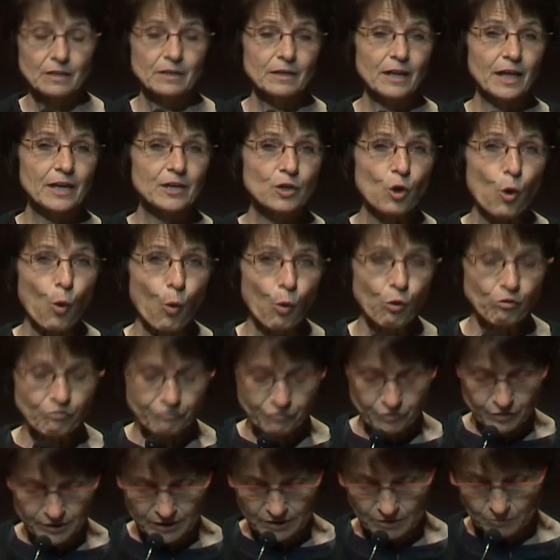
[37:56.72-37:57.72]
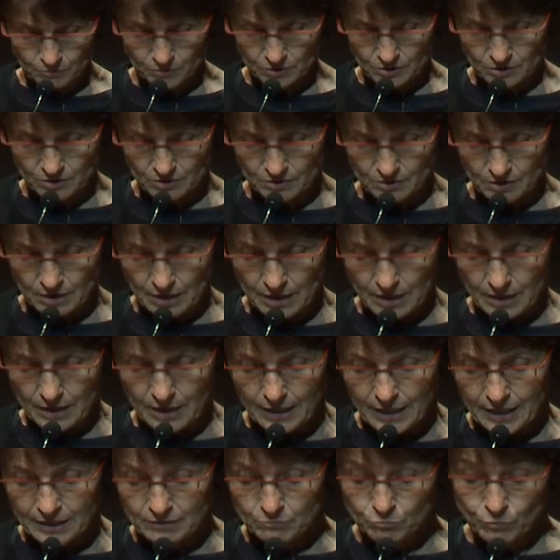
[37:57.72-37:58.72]
Like all freedoms,
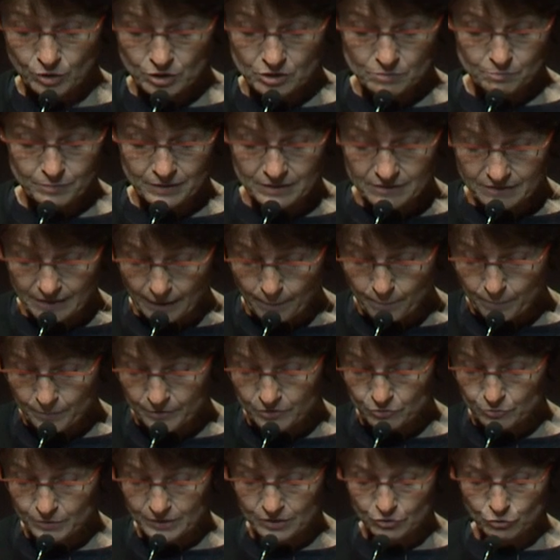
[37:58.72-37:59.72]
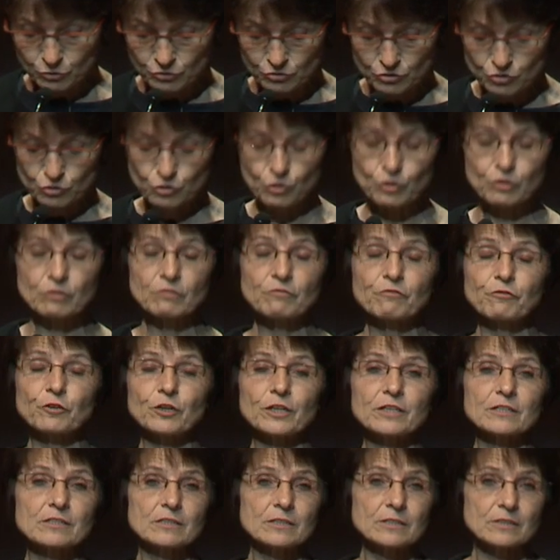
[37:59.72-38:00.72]
it must be tempered with concern for
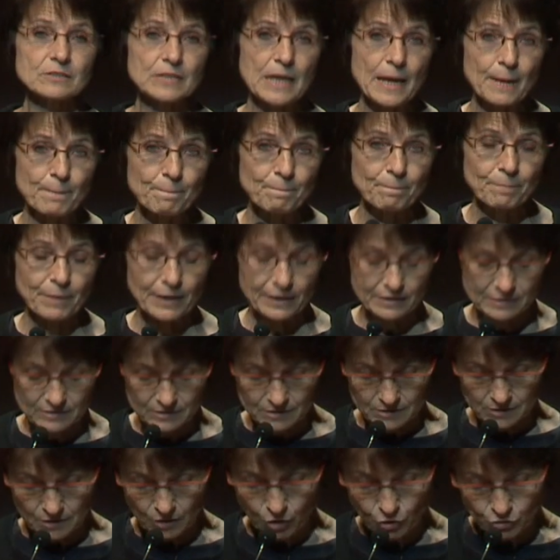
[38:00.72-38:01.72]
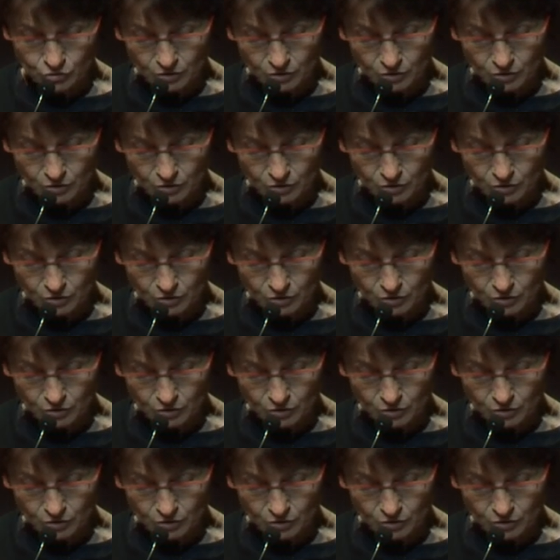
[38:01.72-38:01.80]
its impact on